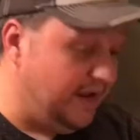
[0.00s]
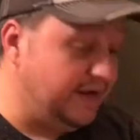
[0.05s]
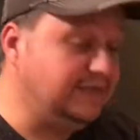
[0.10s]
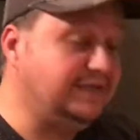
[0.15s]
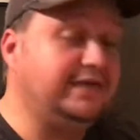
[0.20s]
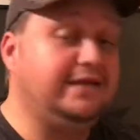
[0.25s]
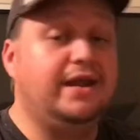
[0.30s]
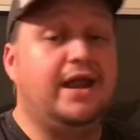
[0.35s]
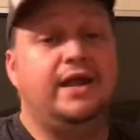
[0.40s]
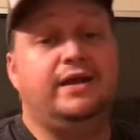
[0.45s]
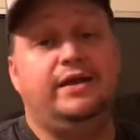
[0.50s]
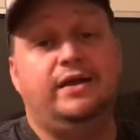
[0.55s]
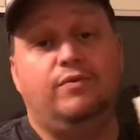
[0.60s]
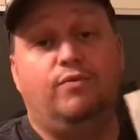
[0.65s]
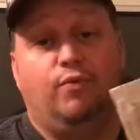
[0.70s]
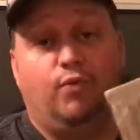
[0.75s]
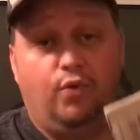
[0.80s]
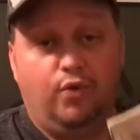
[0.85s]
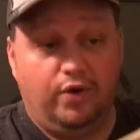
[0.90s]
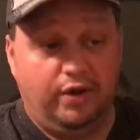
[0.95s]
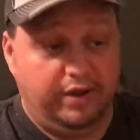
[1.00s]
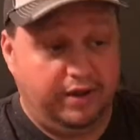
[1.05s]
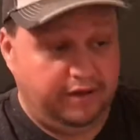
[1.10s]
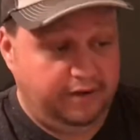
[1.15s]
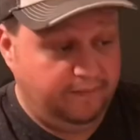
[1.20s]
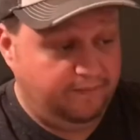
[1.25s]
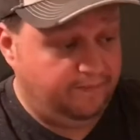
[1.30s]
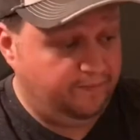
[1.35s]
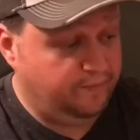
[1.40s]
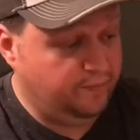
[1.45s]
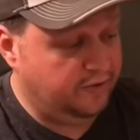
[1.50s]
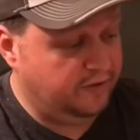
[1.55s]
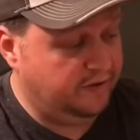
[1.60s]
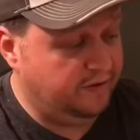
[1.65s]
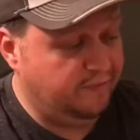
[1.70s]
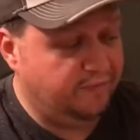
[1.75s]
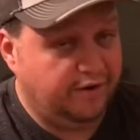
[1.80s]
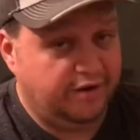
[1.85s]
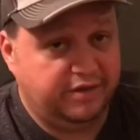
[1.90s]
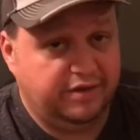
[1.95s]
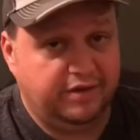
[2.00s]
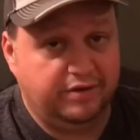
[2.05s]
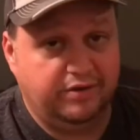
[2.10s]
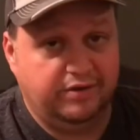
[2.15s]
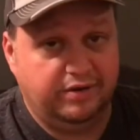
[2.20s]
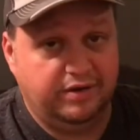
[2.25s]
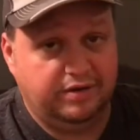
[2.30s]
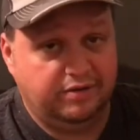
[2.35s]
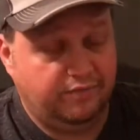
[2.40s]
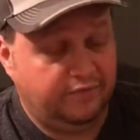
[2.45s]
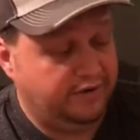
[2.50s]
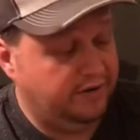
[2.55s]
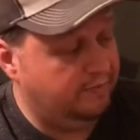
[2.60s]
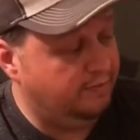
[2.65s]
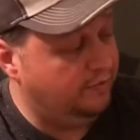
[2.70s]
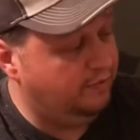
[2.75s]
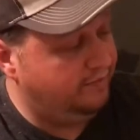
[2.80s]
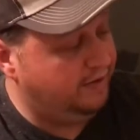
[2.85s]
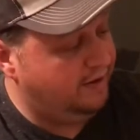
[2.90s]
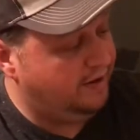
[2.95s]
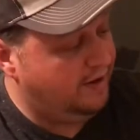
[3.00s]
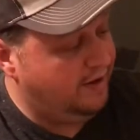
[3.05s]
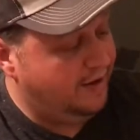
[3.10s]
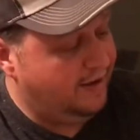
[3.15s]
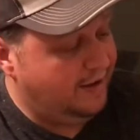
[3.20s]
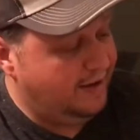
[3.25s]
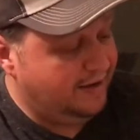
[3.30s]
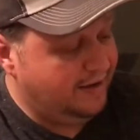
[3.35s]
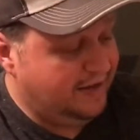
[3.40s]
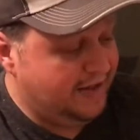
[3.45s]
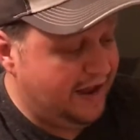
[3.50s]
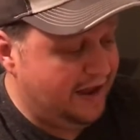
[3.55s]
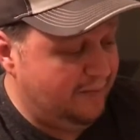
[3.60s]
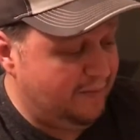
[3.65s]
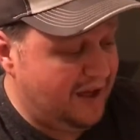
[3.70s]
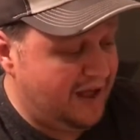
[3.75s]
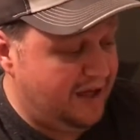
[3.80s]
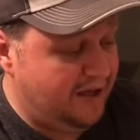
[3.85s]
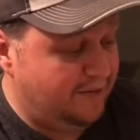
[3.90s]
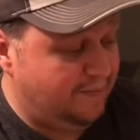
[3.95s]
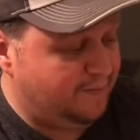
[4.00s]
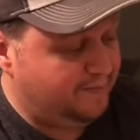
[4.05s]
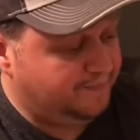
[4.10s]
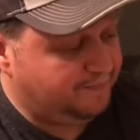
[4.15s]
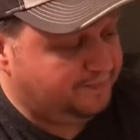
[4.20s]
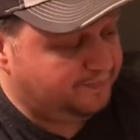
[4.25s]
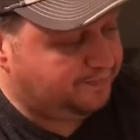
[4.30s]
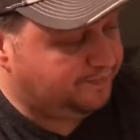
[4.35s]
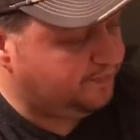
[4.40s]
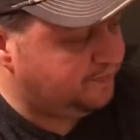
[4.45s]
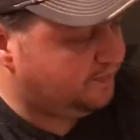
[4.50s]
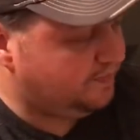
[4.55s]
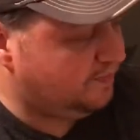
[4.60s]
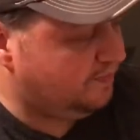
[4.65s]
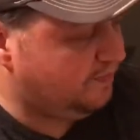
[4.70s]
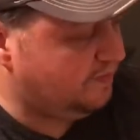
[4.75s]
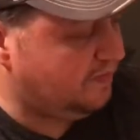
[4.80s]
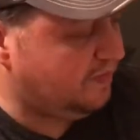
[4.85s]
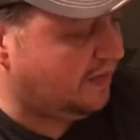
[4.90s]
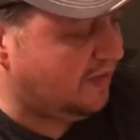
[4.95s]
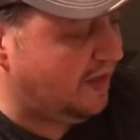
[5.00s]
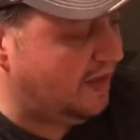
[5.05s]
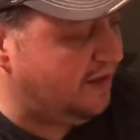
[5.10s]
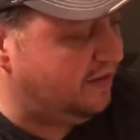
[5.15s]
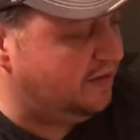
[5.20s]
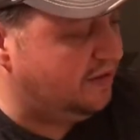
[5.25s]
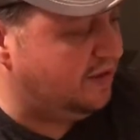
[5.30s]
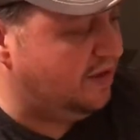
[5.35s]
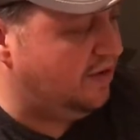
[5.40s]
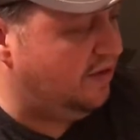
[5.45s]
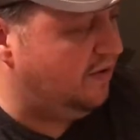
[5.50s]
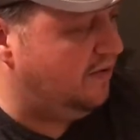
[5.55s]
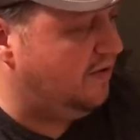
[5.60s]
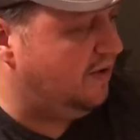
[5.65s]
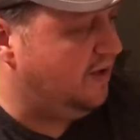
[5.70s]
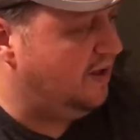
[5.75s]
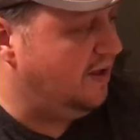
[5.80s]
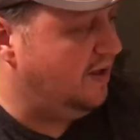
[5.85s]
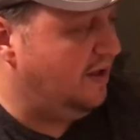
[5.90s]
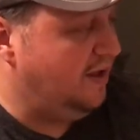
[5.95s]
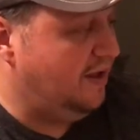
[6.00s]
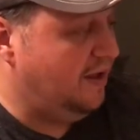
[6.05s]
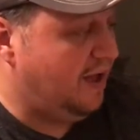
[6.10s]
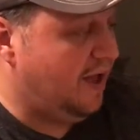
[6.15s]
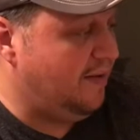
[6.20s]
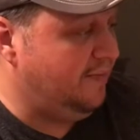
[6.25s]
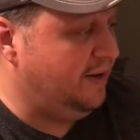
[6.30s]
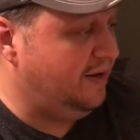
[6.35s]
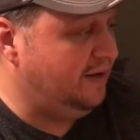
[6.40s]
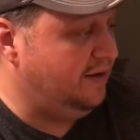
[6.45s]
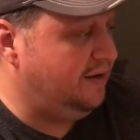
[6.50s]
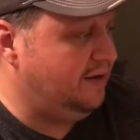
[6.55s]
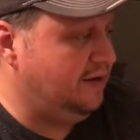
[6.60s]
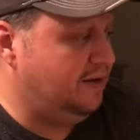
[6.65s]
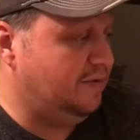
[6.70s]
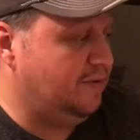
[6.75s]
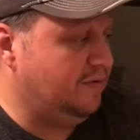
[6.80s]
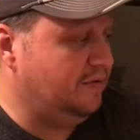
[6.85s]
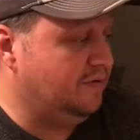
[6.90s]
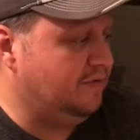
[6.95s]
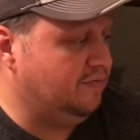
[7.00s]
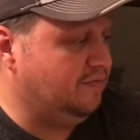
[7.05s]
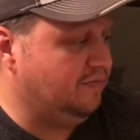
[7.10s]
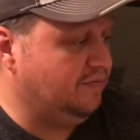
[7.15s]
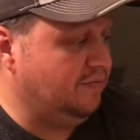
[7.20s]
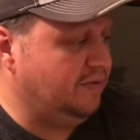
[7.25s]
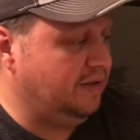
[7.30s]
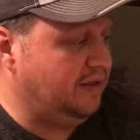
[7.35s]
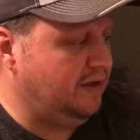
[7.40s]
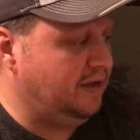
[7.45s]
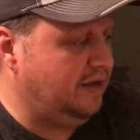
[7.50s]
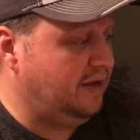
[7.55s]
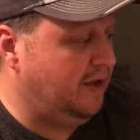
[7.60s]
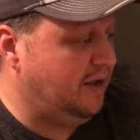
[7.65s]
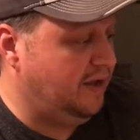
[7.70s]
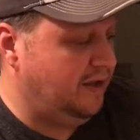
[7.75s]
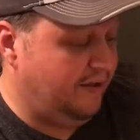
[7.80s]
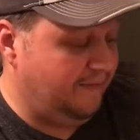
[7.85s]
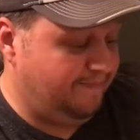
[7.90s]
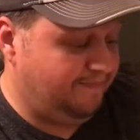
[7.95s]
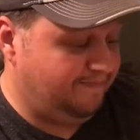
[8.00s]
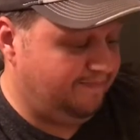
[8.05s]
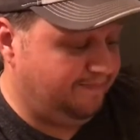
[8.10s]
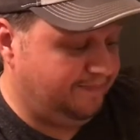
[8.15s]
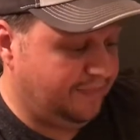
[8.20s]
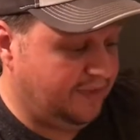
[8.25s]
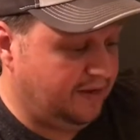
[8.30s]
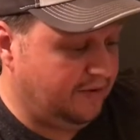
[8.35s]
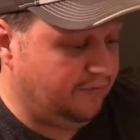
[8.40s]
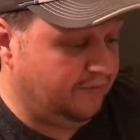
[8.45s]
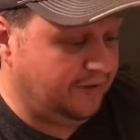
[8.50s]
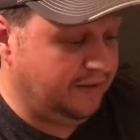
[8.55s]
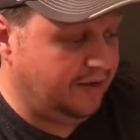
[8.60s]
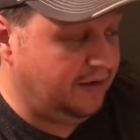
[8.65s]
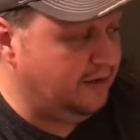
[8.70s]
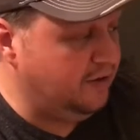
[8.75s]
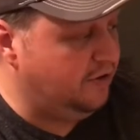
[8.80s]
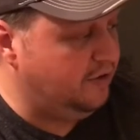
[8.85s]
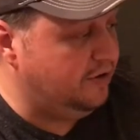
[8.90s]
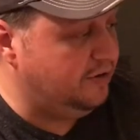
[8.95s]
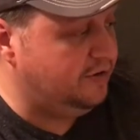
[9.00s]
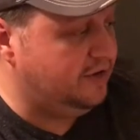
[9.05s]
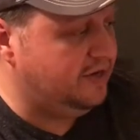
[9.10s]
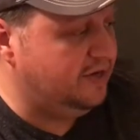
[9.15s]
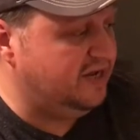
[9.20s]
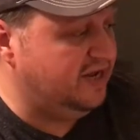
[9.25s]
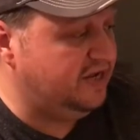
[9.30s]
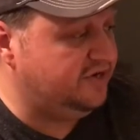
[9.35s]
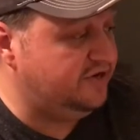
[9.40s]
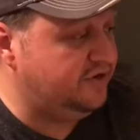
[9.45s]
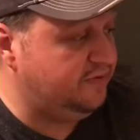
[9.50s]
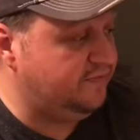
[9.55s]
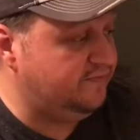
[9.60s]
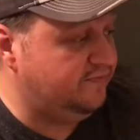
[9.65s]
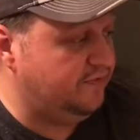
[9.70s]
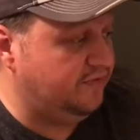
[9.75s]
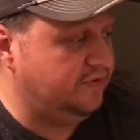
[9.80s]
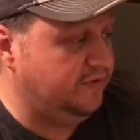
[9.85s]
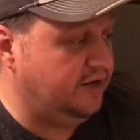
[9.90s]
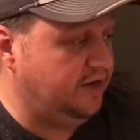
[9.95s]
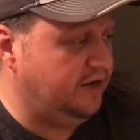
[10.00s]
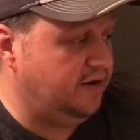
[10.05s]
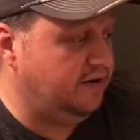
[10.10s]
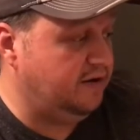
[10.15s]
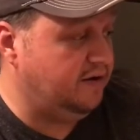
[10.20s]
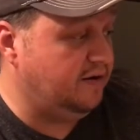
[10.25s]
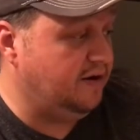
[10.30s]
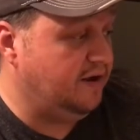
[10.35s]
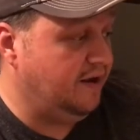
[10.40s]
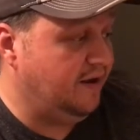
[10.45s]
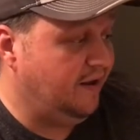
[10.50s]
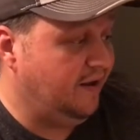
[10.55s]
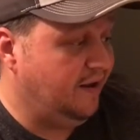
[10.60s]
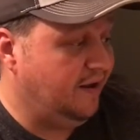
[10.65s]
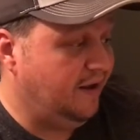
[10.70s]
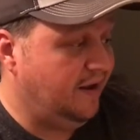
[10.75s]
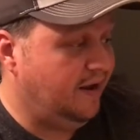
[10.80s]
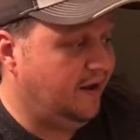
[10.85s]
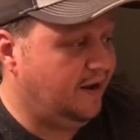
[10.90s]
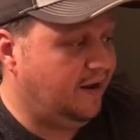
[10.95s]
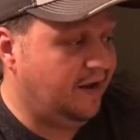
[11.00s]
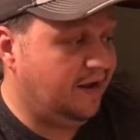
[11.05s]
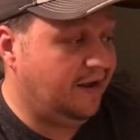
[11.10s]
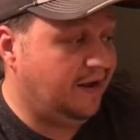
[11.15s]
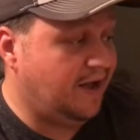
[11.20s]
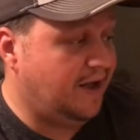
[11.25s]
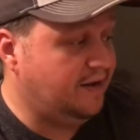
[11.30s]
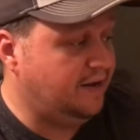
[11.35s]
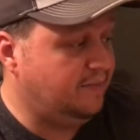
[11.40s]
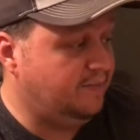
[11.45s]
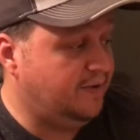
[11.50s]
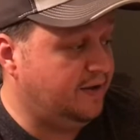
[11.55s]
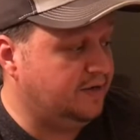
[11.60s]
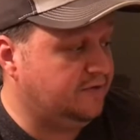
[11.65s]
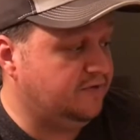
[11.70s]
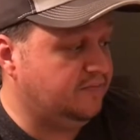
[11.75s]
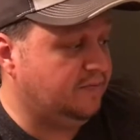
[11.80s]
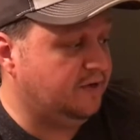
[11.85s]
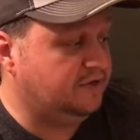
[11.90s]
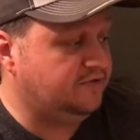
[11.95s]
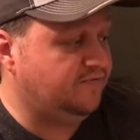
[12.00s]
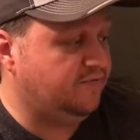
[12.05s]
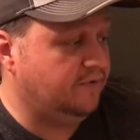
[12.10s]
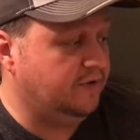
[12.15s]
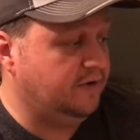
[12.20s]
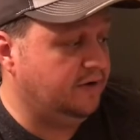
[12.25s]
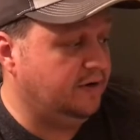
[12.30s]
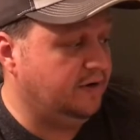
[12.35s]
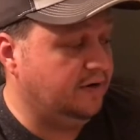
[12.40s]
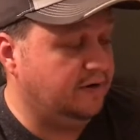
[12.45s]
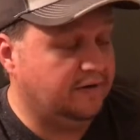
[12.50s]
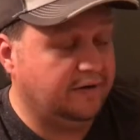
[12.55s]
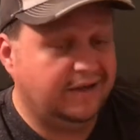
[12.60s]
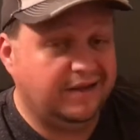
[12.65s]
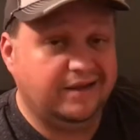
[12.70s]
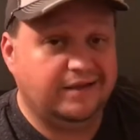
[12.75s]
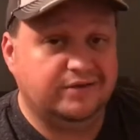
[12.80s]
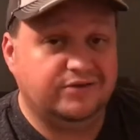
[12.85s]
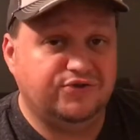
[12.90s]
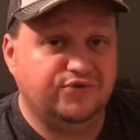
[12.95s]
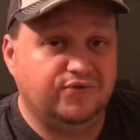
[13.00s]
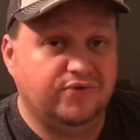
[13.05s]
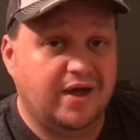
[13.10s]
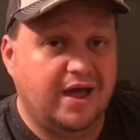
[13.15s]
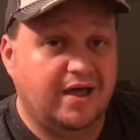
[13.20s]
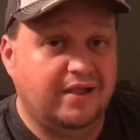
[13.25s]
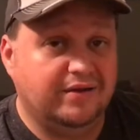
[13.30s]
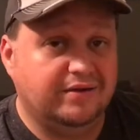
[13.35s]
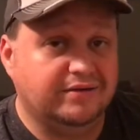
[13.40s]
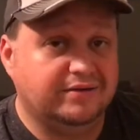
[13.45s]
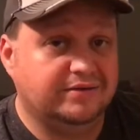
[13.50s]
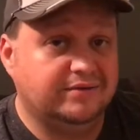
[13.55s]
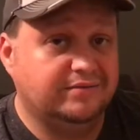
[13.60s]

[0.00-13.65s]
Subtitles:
1991 was the pressing on this when the movie came out. So, I mean, this one's really in good condition for the year, and I didn't pay too much for it. Again, $2.